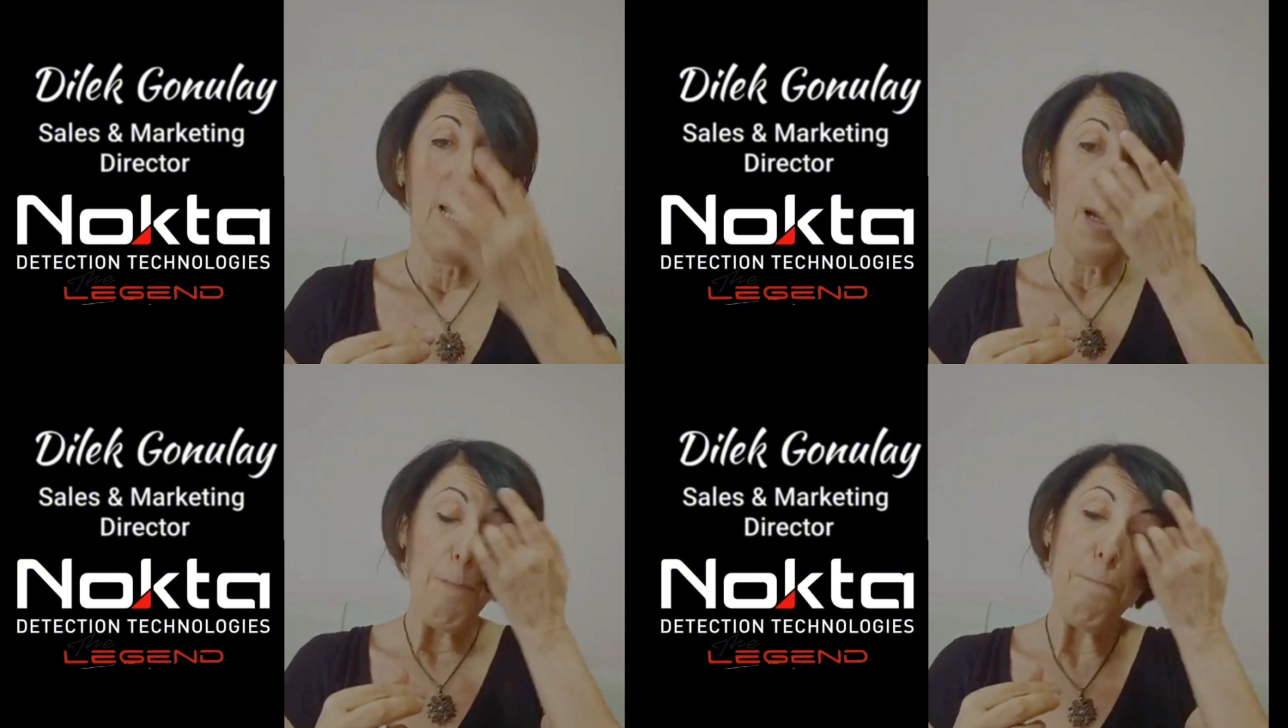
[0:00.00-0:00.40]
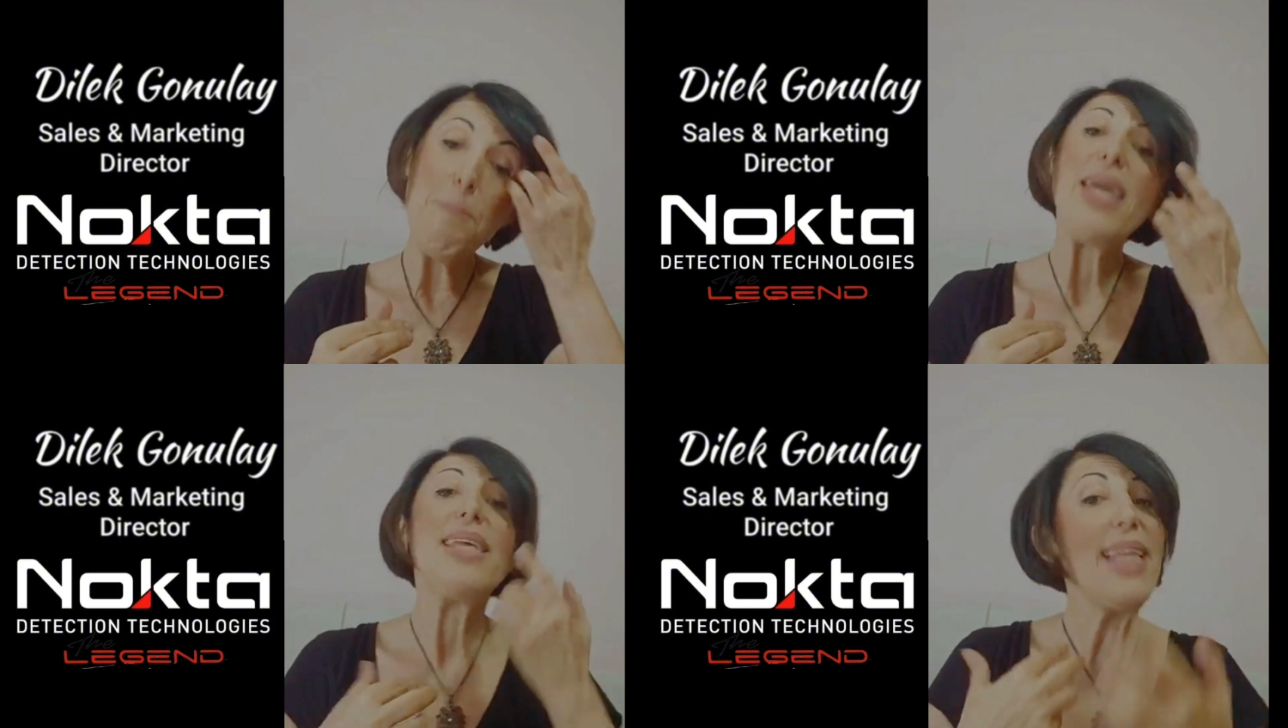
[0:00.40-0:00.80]

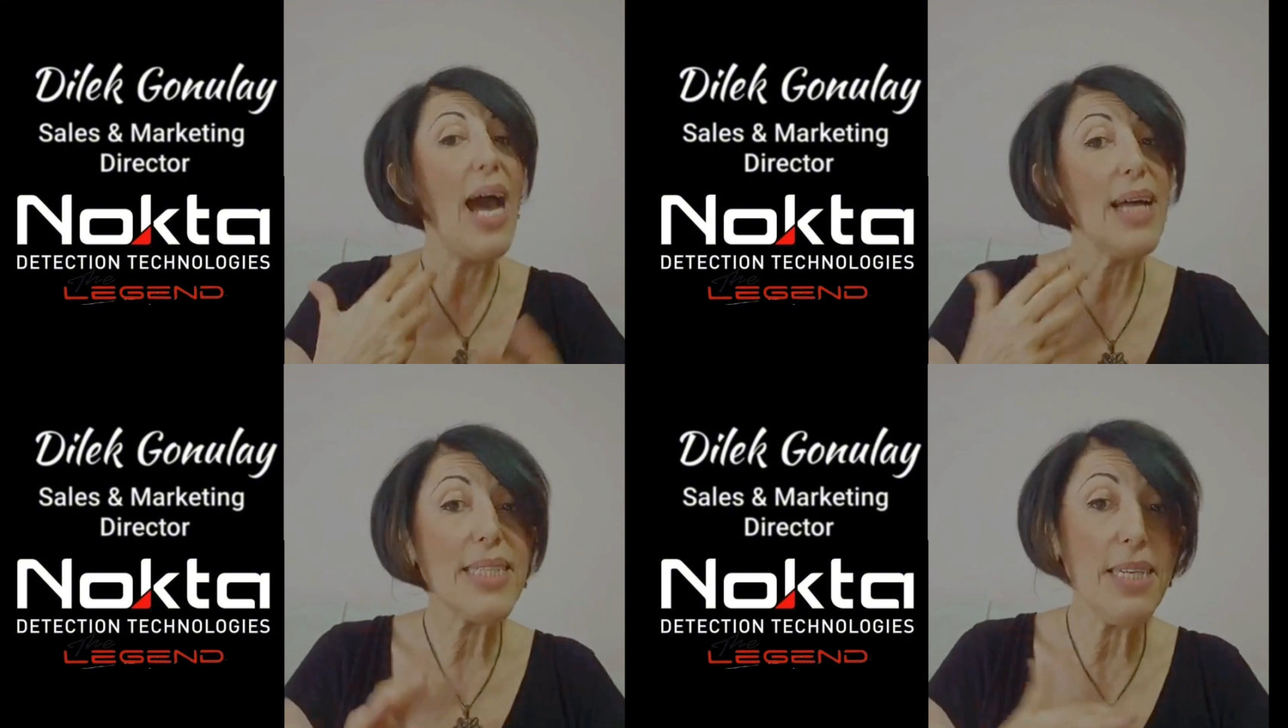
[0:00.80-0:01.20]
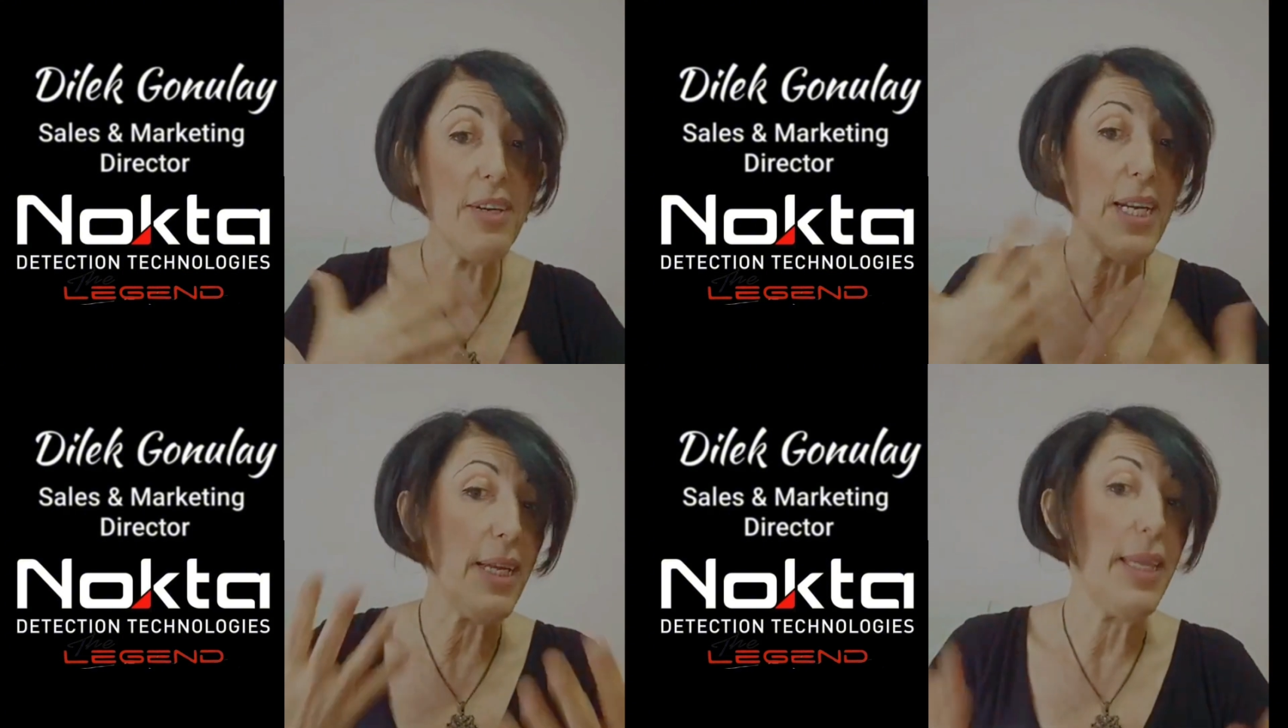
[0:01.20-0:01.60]
may not give an
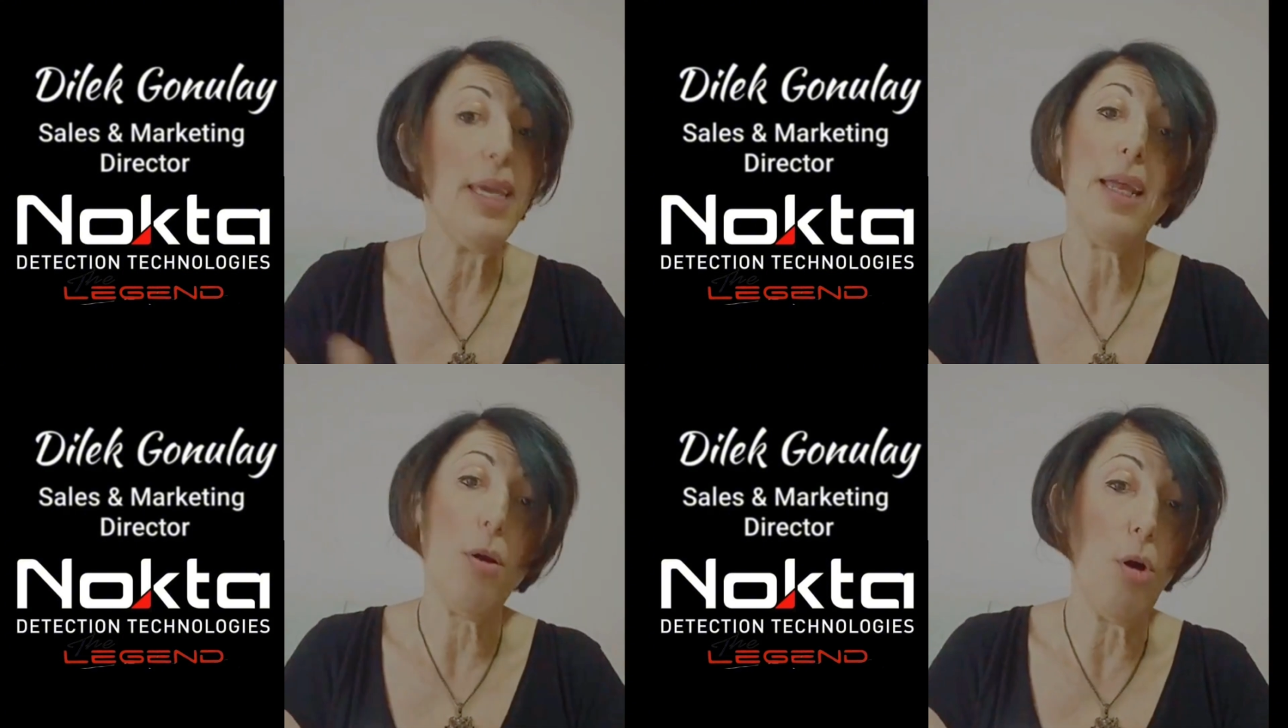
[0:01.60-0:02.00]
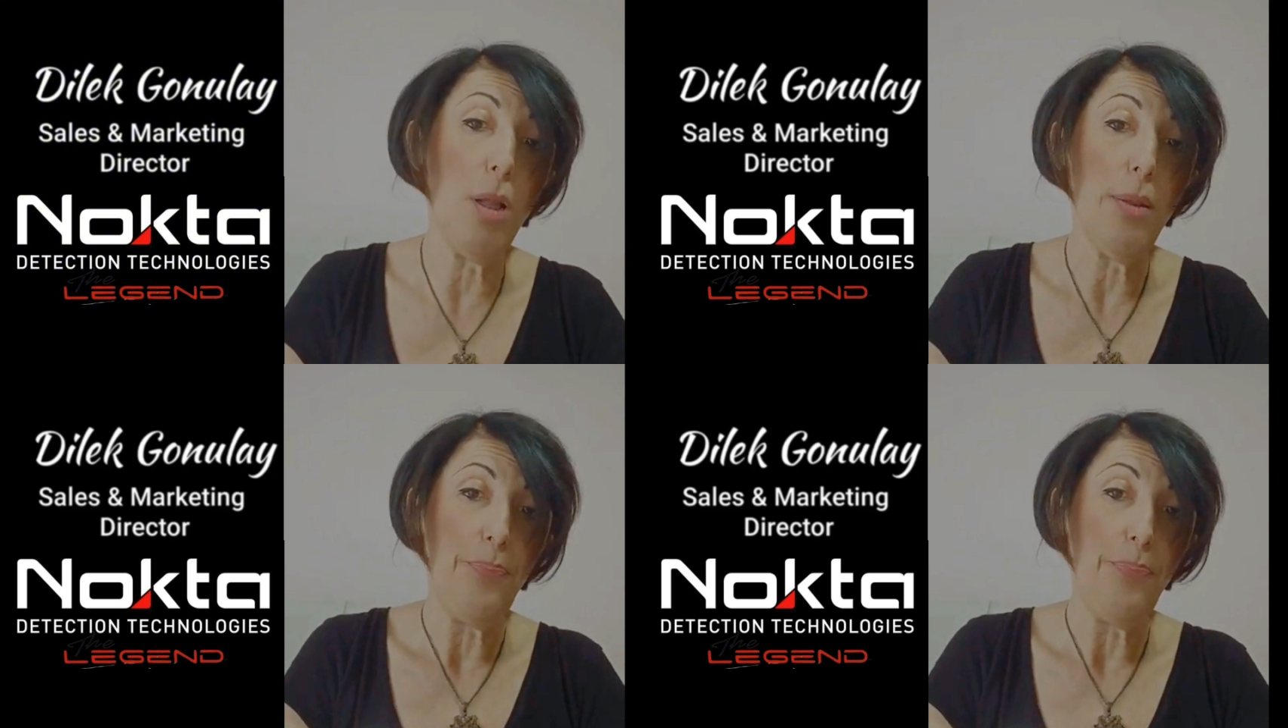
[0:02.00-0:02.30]
ID at all.